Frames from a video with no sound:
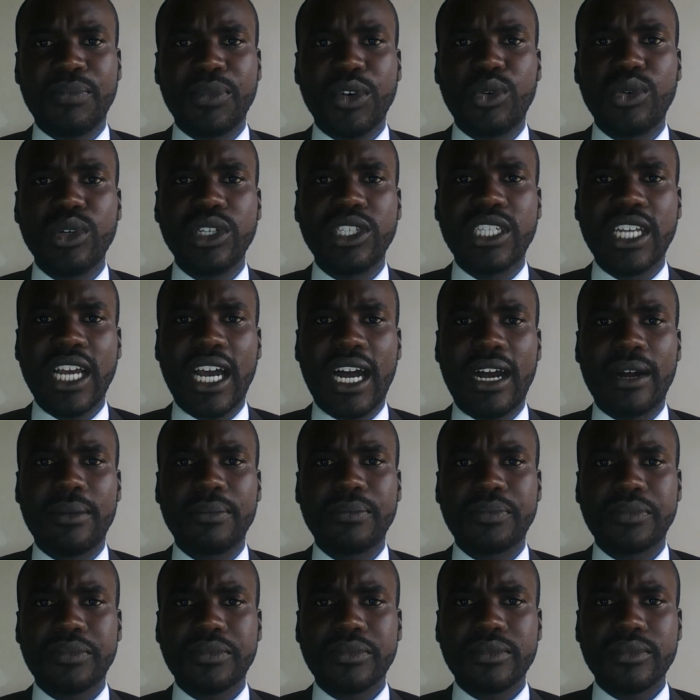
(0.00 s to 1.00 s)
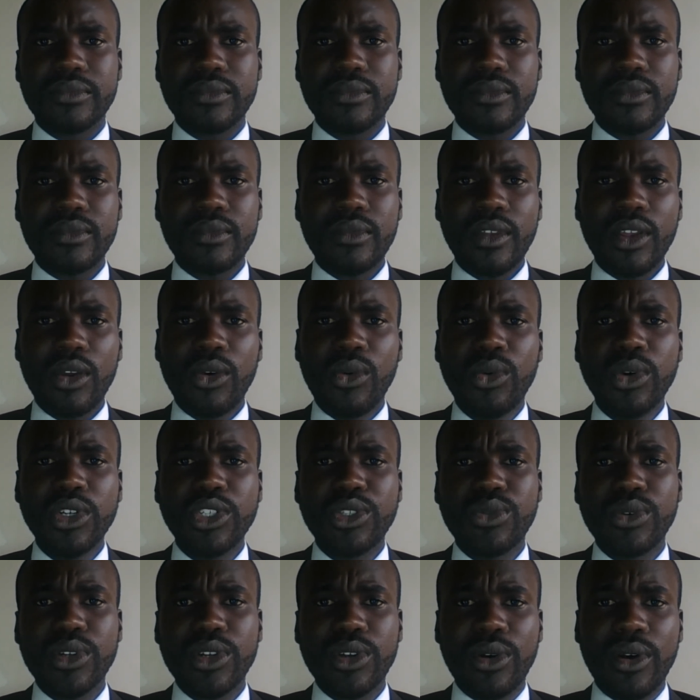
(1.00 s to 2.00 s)
which
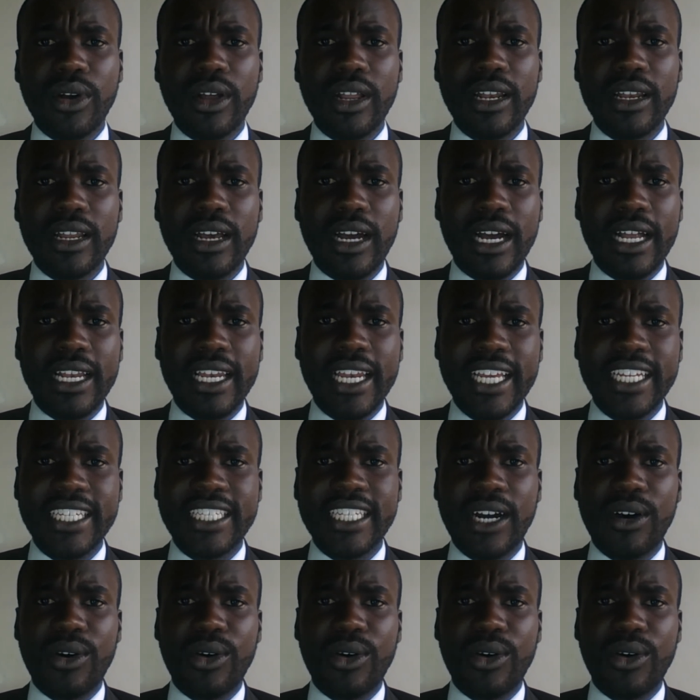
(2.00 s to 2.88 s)
we'll later